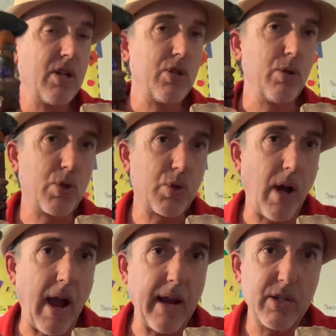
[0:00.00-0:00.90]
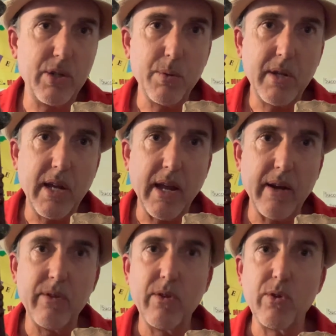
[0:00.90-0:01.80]
to try to
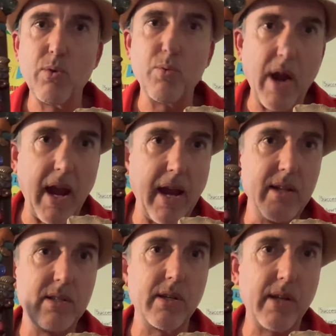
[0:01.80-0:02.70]
get the rain to